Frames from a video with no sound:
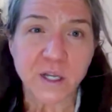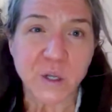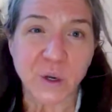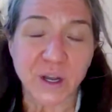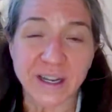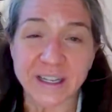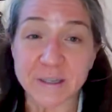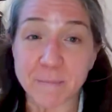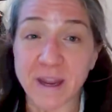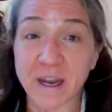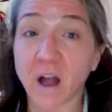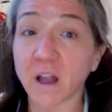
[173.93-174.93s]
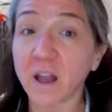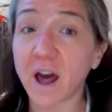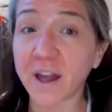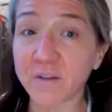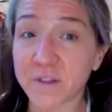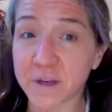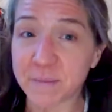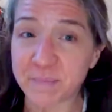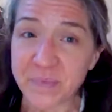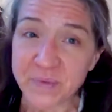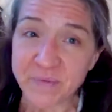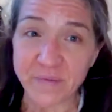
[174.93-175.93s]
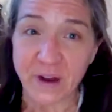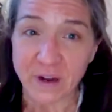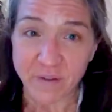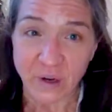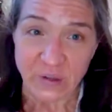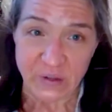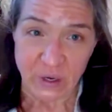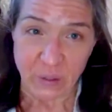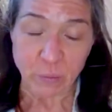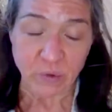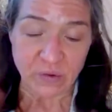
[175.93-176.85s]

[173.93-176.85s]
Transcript: You're going to get to meet a lot of them very, very soon.